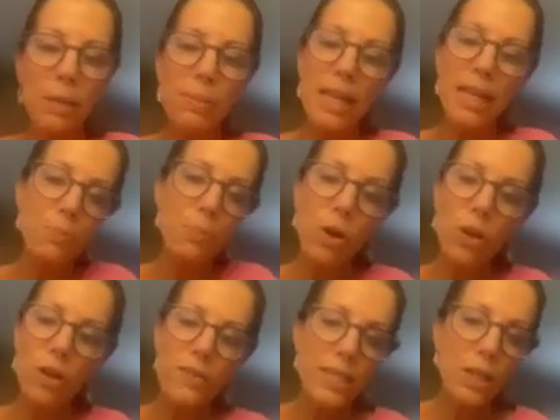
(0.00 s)
but that's
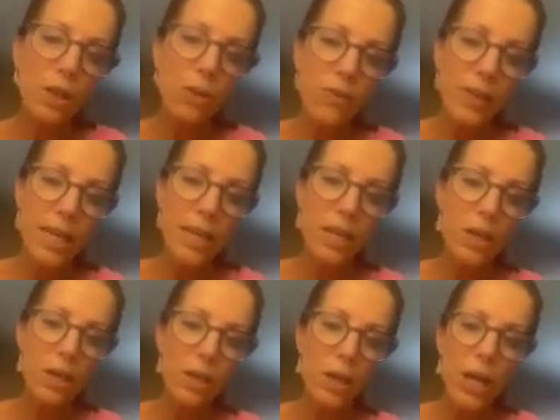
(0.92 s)
part of
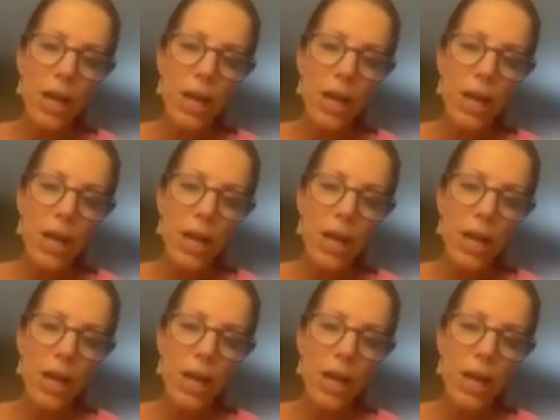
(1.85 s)
self-care.